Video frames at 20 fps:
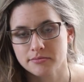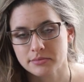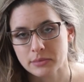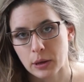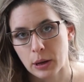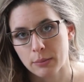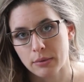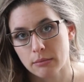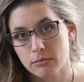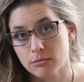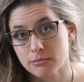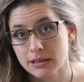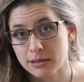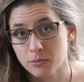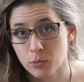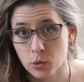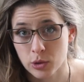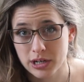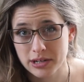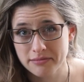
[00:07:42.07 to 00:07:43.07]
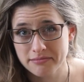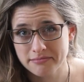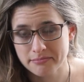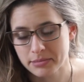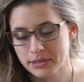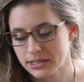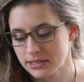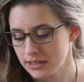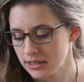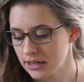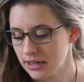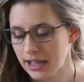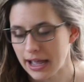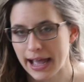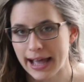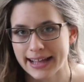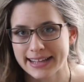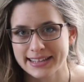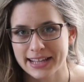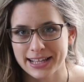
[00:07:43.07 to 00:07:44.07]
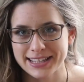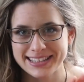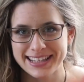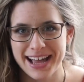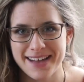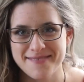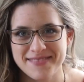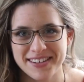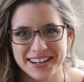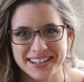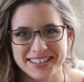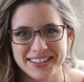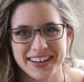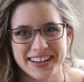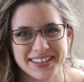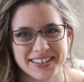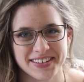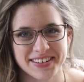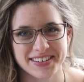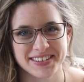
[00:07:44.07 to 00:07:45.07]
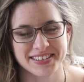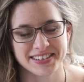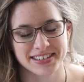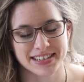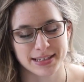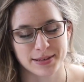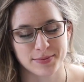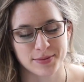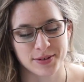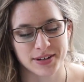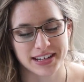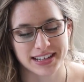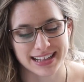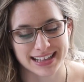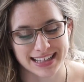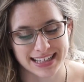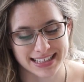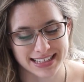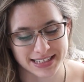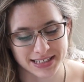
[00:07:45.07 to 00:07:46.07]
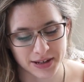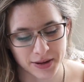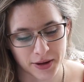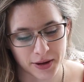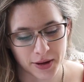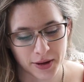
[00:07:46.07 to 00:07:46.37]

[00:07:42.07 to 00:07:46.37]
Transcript: There are probably more, but I'll stop there so I don't keep going on the list.